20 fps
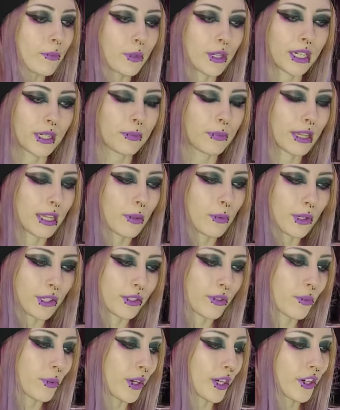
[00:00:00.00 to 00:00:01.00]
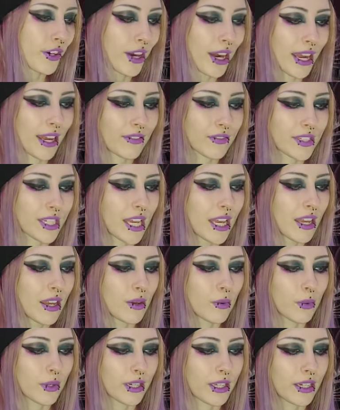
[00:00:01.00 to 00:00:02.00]
We're gonna play World of Warcraft,
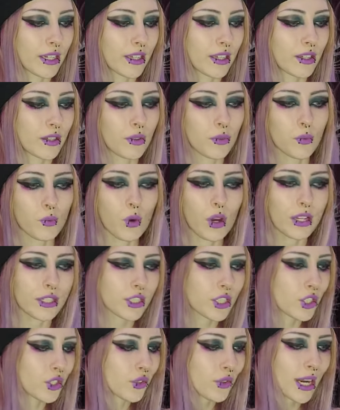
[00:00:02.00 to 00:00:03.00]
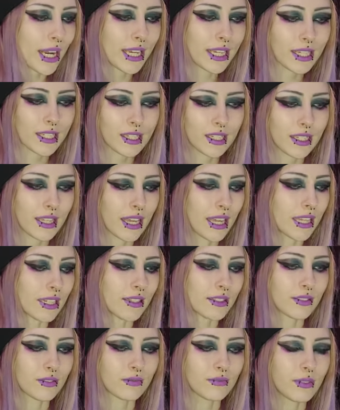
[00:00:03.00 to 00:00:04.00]
we're gonna watch Shrek
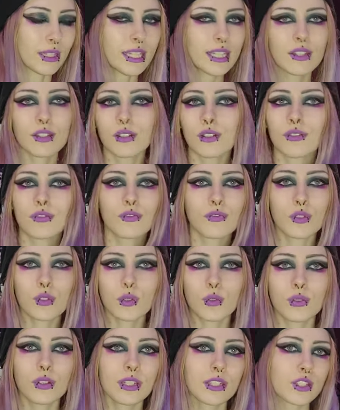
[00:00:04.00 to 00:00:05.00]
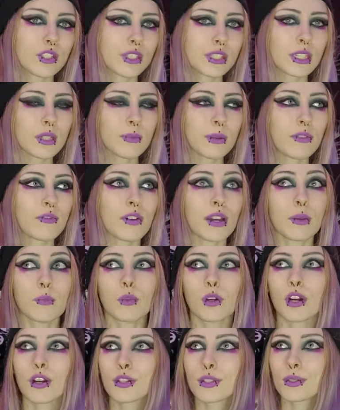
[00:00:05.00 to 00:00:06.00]
and eat good food, and it's just gonna be fun.
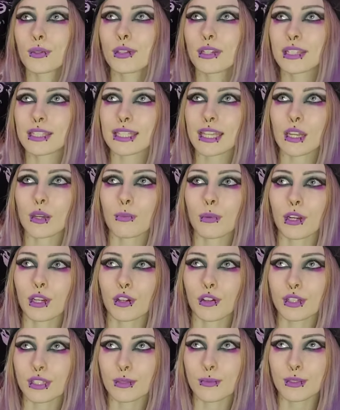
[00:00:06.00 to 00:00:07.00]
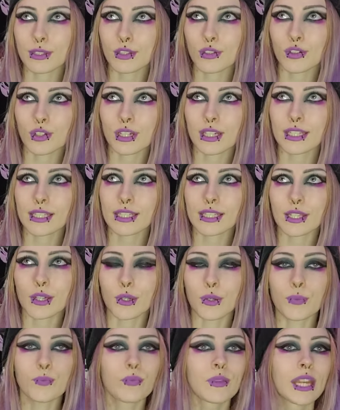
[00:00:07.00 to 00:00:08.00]
We're also gonna set up our Christmas tree,
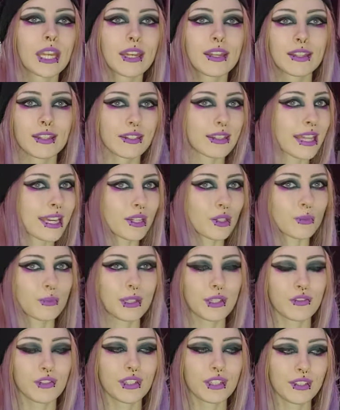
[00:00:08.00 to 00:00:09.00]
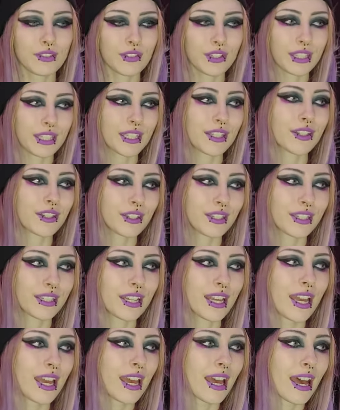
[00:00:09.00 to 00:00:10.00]
so that'll be really, really good.
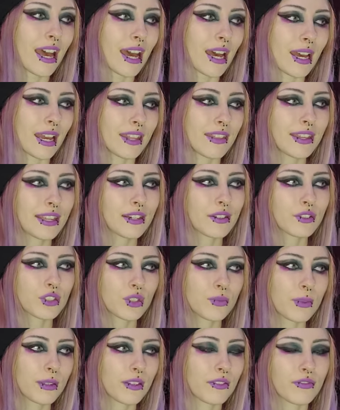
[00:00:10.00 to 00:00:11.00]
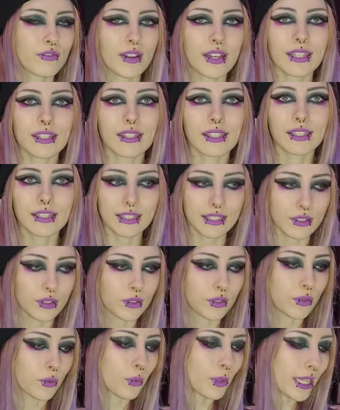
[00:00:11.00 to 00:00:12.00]
I think it'll just be a fun
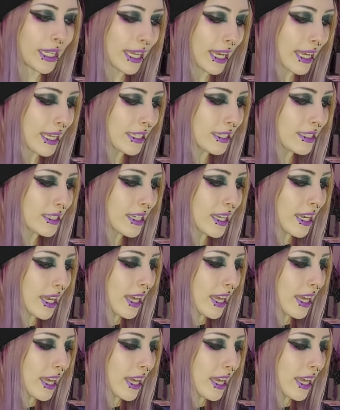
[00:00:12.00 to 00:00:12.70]
little weekend.